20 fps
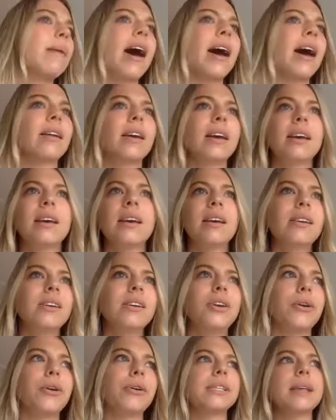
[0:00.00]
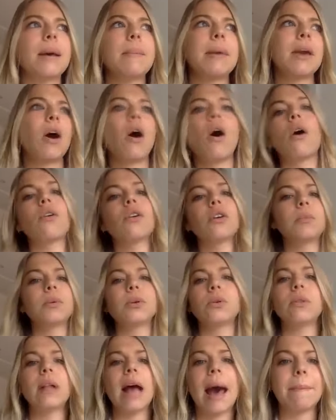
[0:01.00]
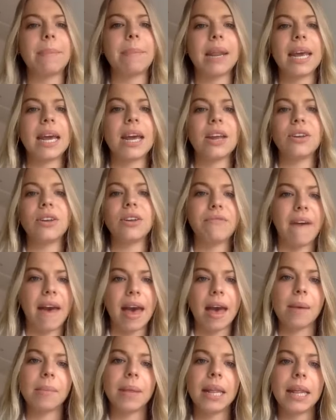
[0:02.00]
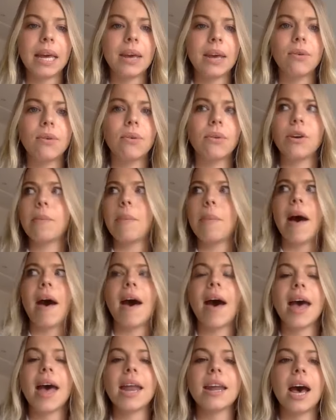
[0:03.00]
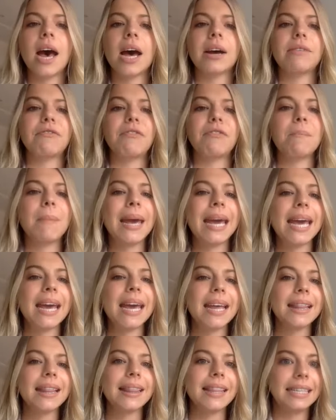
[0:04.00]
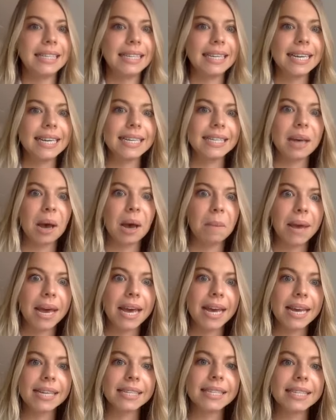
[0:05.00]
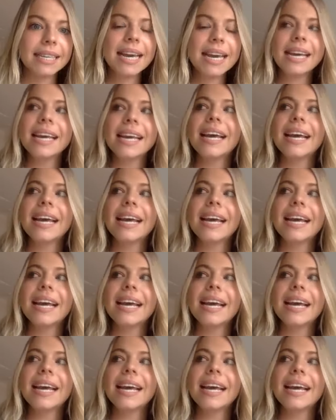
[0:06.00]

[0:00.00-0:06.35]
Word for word: about, you know, something horrible happening in your family or your partner, for me, the tears come easy.